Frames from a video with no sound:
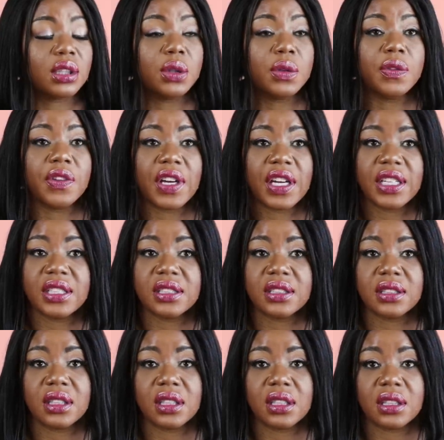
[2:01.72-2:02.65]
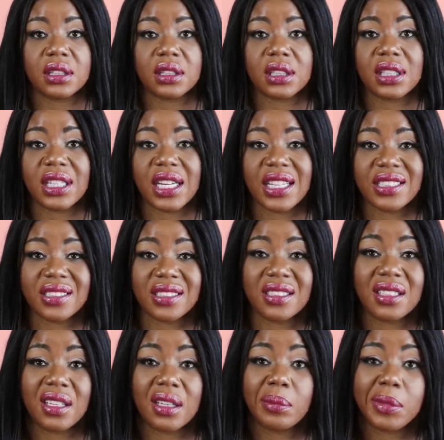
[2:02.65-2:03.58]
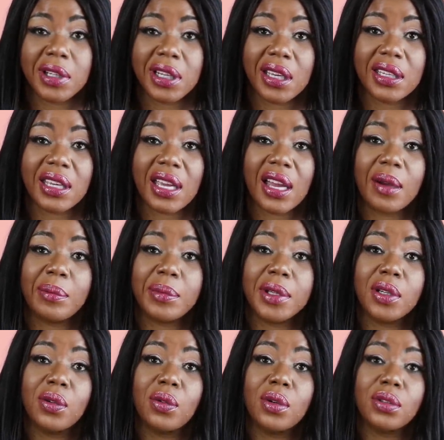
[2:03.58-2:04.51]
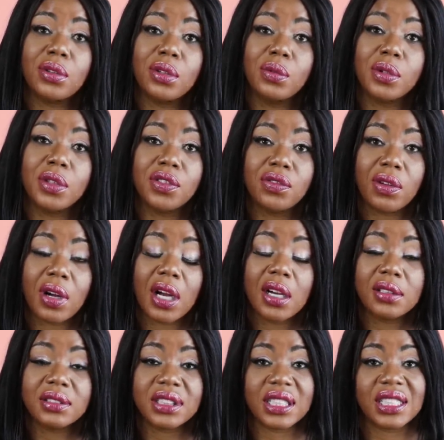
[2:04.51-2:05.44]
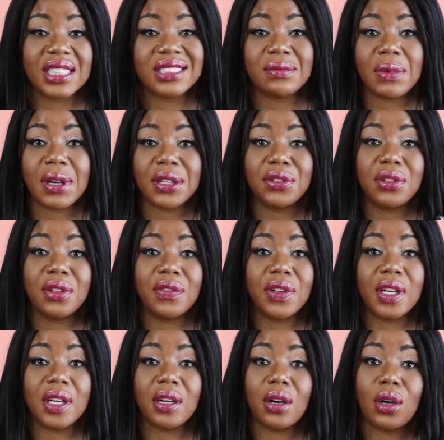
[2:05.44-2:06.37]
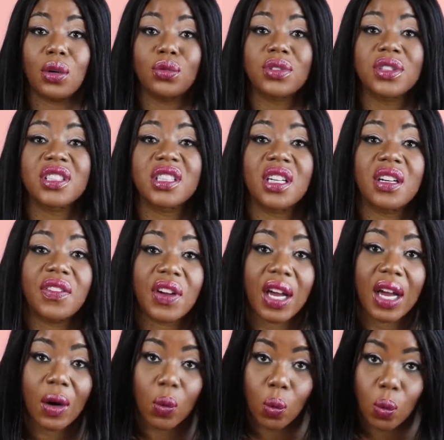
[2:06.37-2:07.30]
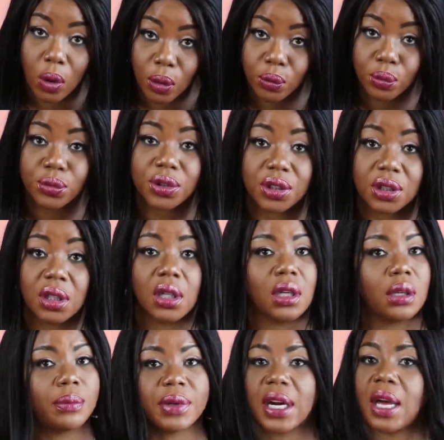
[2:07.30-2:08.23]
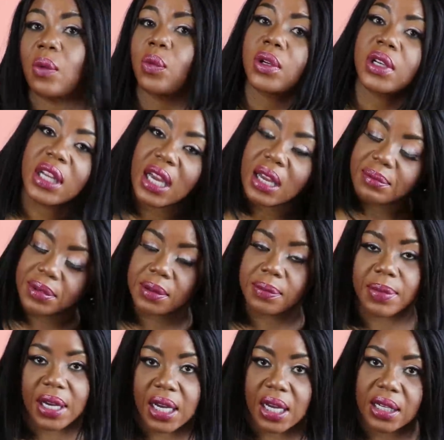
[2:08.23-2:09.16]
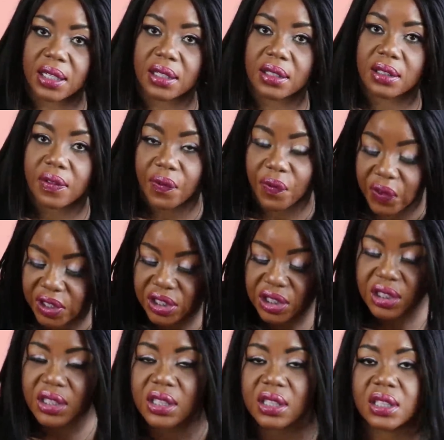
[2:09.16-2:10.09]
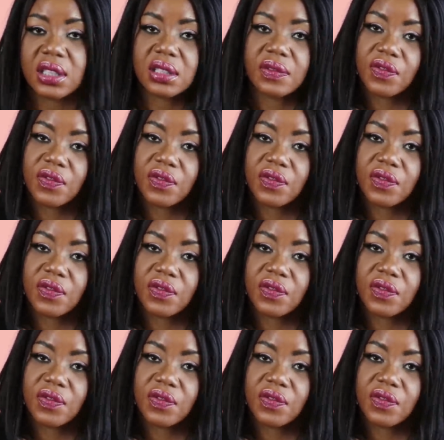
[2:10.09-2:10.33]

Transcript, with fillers: Too Faced collection coming out. Y'all gonna be going through withdrawals. I guess when I do a video on stuff I won't, but I will not be buying it officially